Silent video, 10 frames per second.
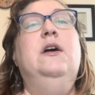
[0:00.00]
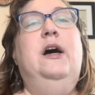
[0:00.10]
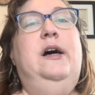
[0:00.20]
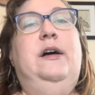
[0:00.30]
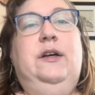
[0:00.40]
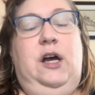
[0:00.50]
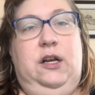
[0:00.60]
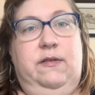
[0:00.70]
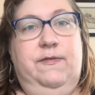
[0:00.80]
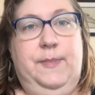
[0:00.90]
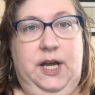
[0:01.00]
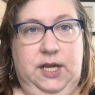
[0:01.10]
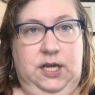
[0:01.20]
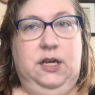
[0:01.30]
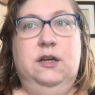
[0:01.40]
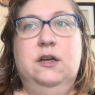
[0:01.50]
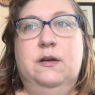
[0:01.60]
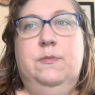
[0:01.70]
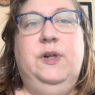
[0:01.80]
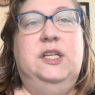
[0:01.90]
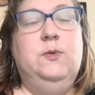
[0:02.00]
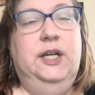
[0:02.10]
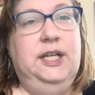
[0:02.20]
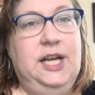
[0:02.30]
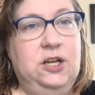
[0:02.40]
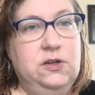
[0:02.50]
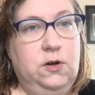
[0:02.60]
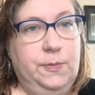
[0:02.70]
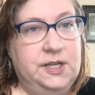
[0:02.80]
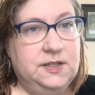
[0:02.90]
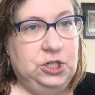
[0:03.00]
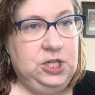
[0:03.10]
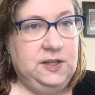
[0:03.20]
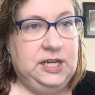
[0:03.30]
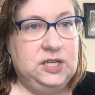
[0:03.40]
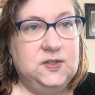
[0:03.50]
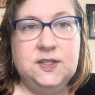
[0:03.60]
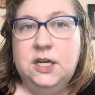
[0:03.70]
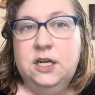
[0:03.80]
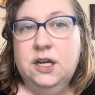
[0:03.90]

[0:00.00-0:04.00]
kind of my place where I can hang all my stitchy things.